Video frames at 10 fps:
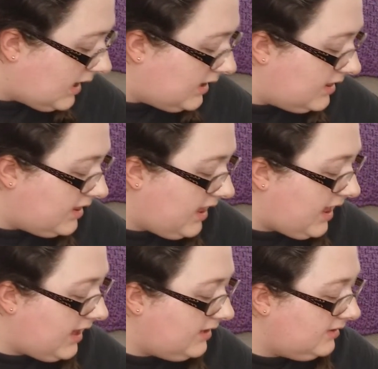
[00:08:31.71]
And
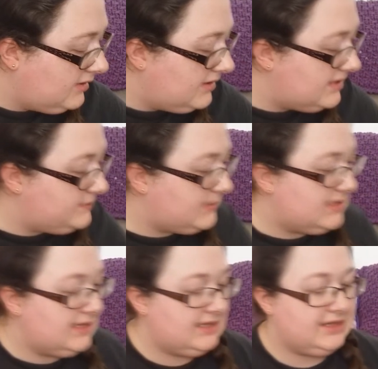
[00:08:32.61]
then this
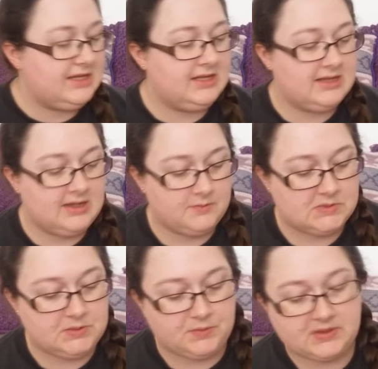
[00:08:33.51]
particular thing that I'm
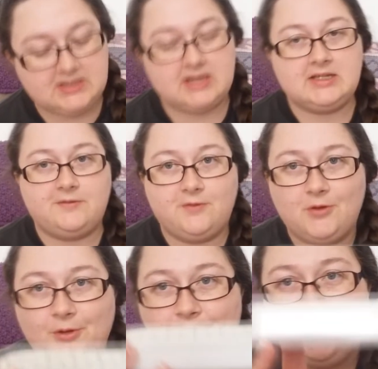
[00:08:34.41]
super excited
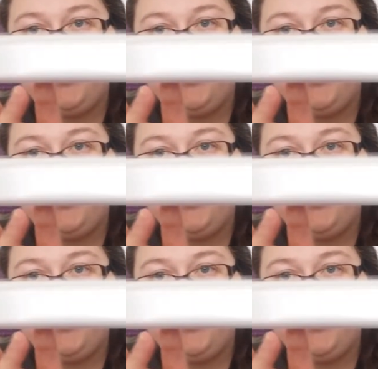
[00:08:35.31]
for,